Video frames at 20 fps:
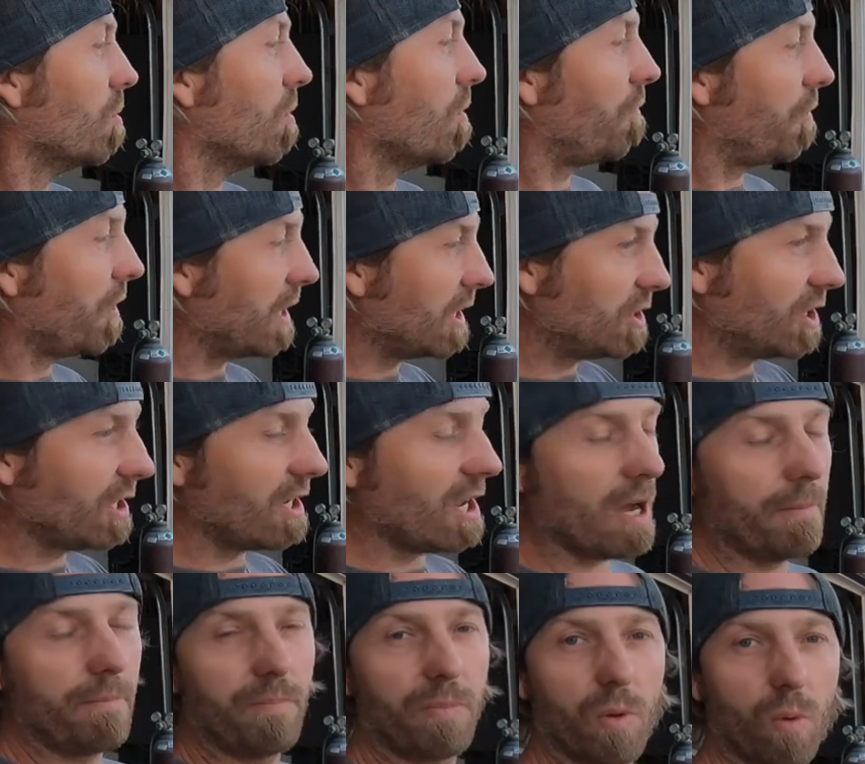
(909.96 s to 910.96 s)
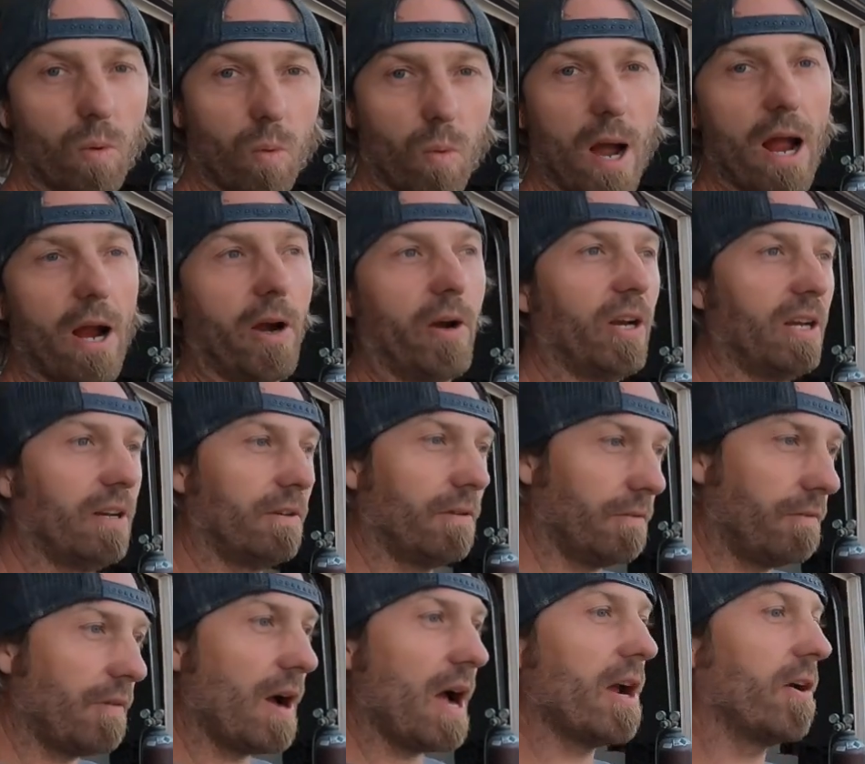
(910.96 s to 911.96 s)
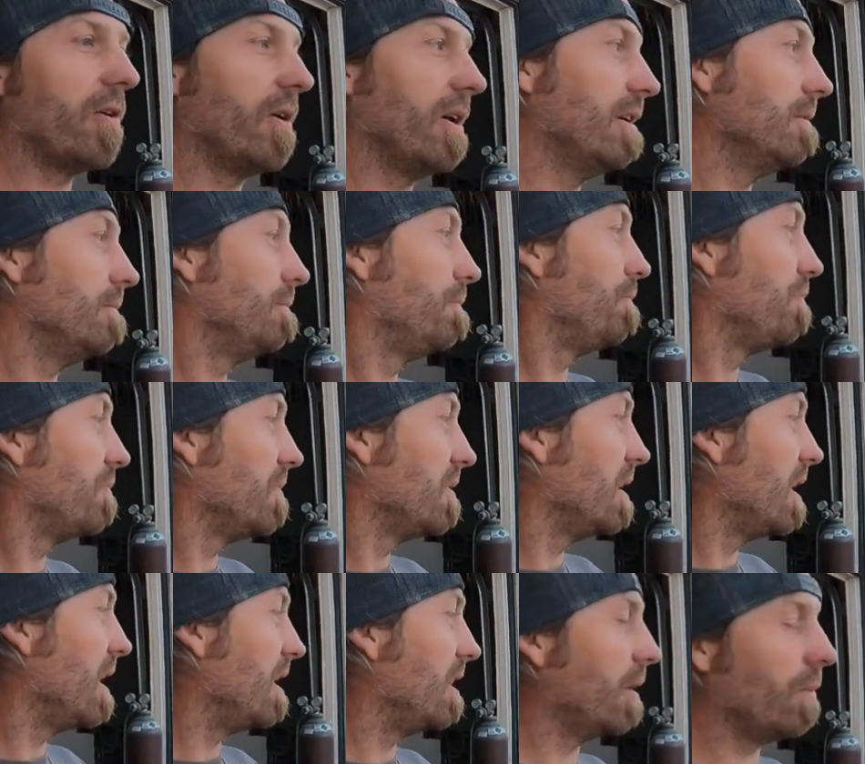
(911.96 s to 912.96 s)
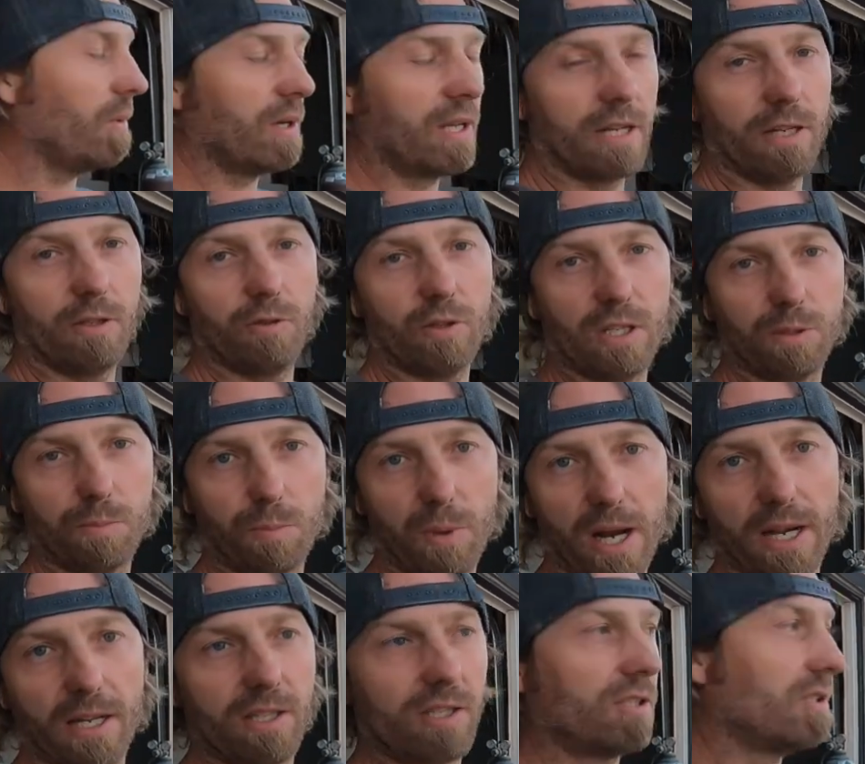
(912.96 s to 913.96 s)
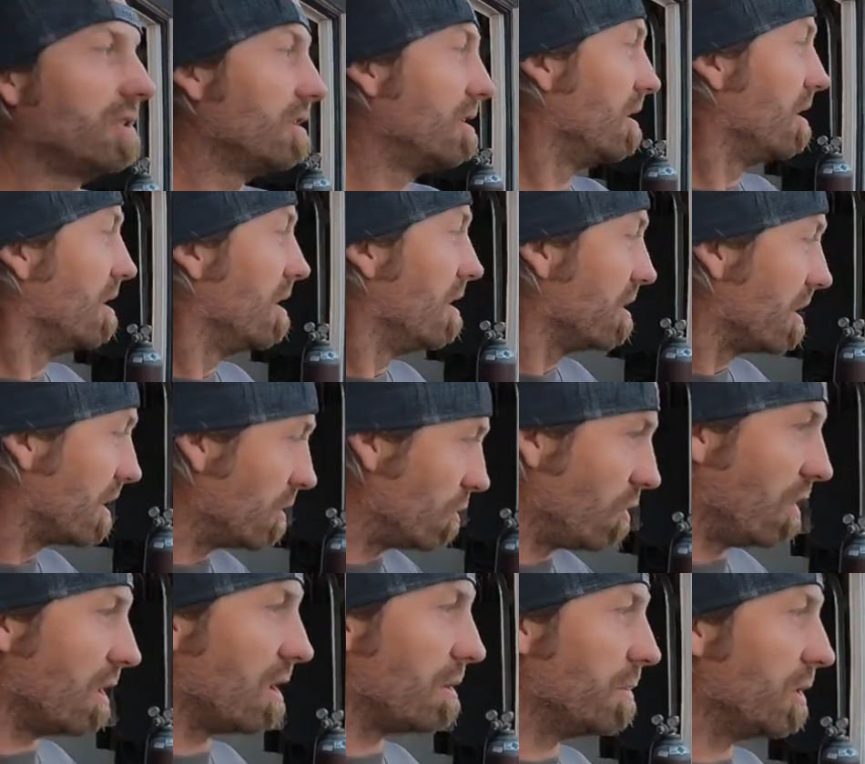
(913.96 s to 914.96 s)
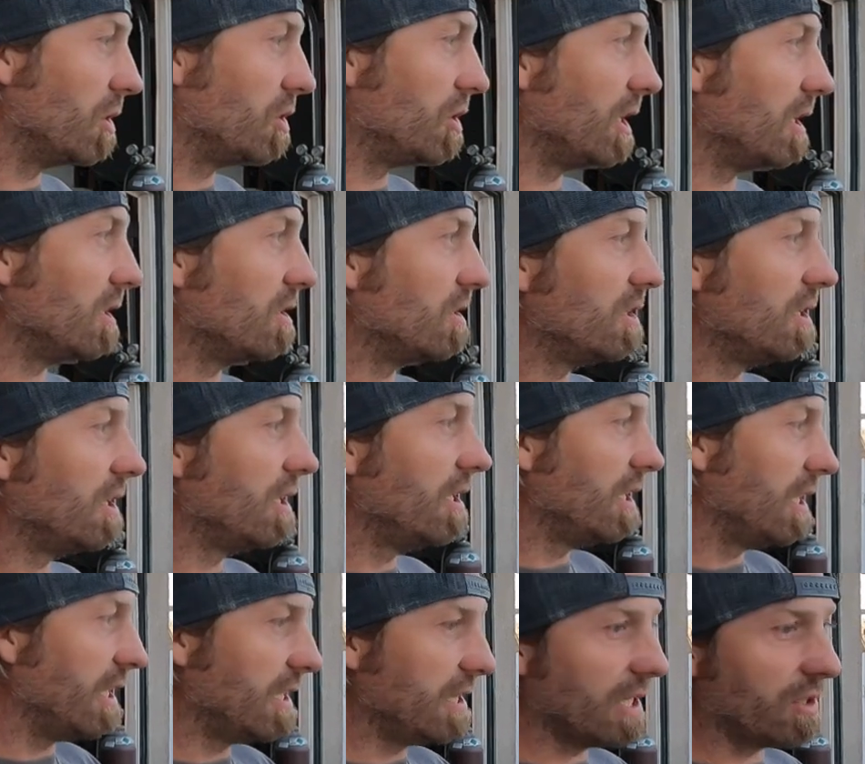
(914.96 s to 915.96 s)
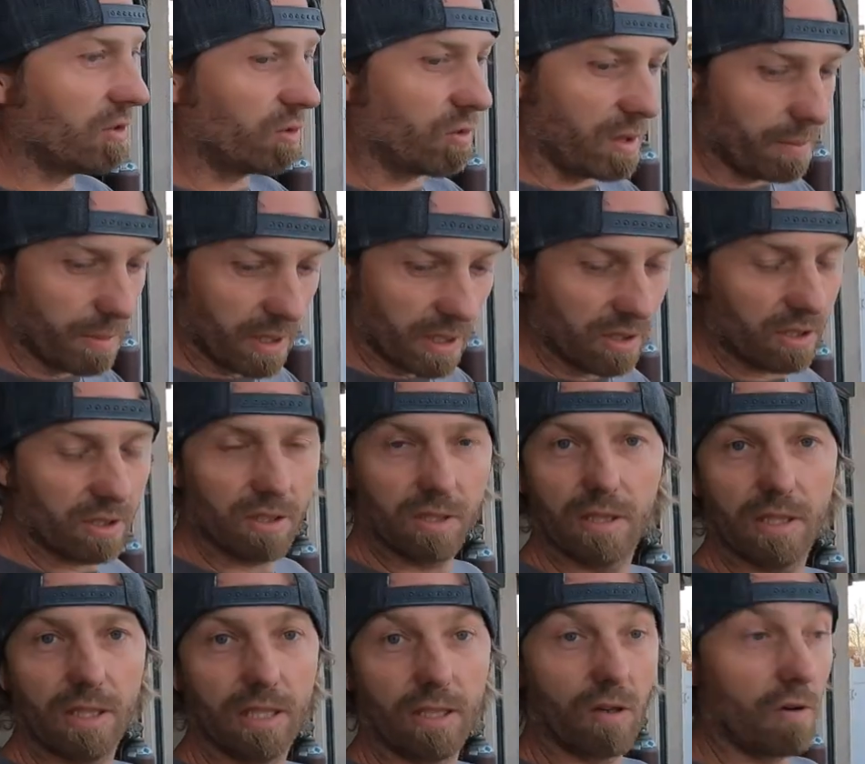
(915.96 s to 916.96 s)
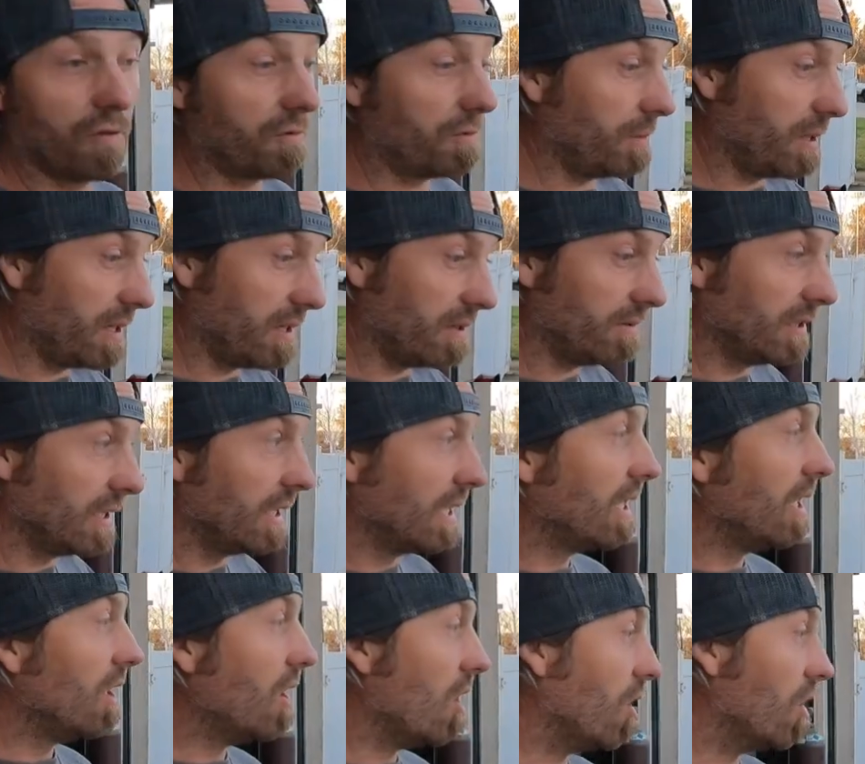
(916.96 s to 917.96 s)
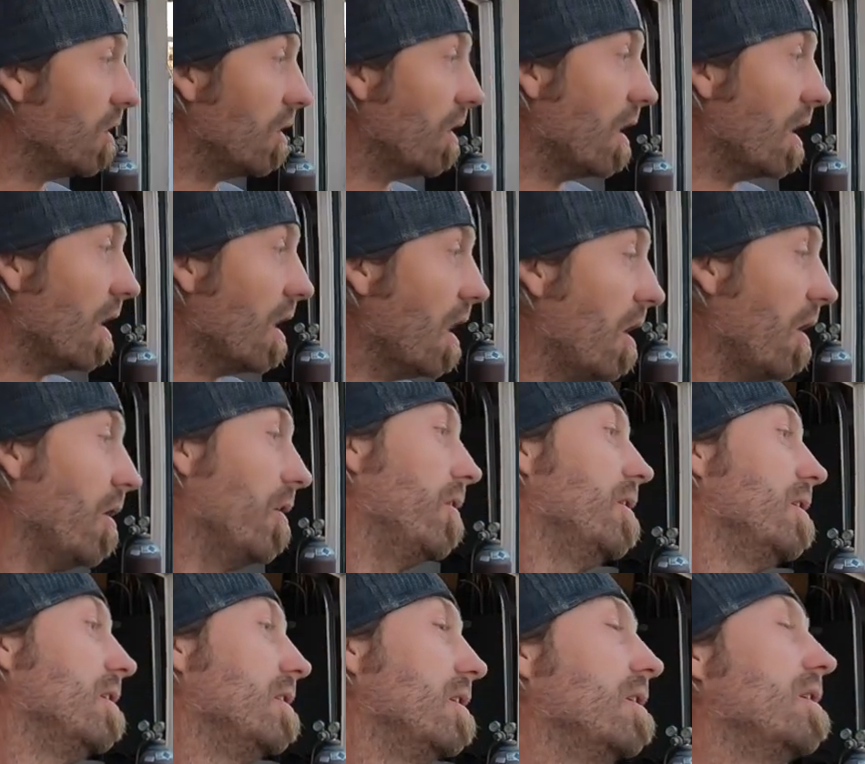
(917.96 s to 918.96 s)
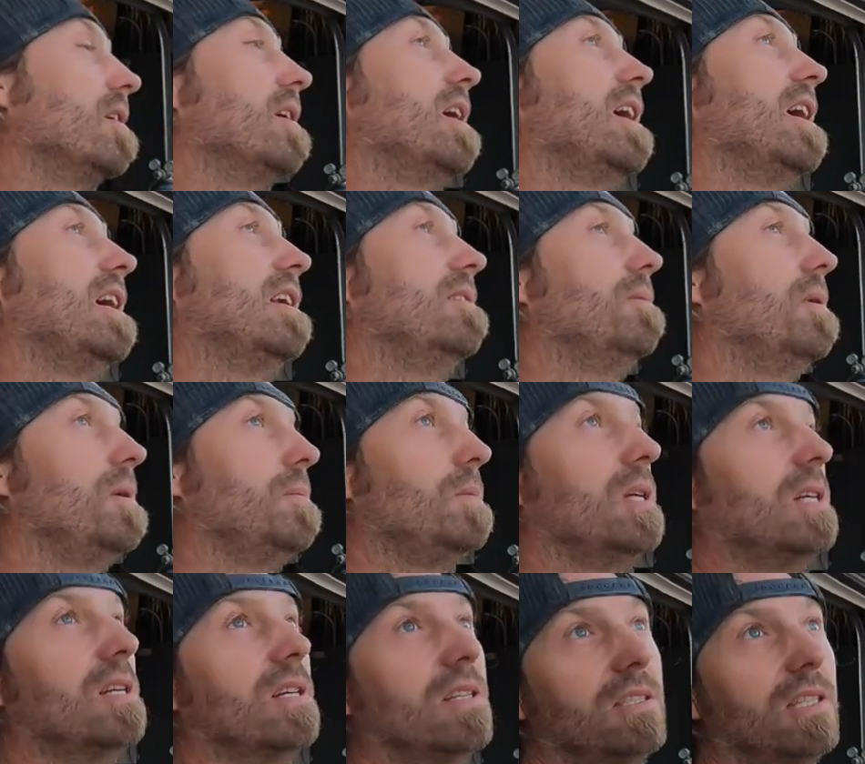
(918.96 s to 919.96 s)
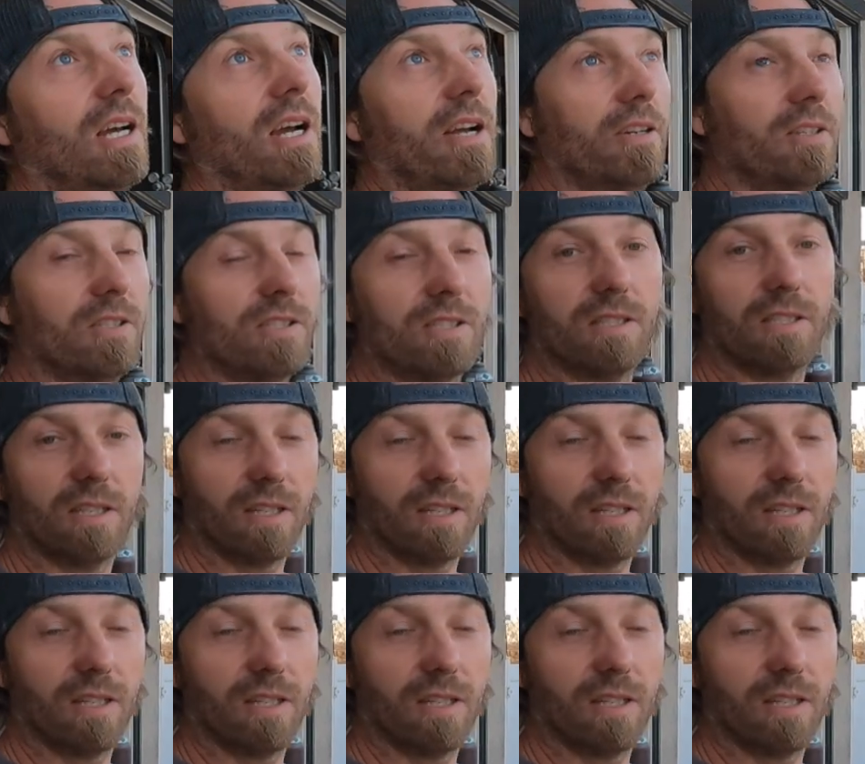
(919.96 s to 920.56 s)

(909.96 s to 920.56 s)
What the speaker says: we'll finish it up, we'll wire it, fire it, and then we can address brakes, control arm bushings, and then gremlins, and go from there. Oh, and maybe tires.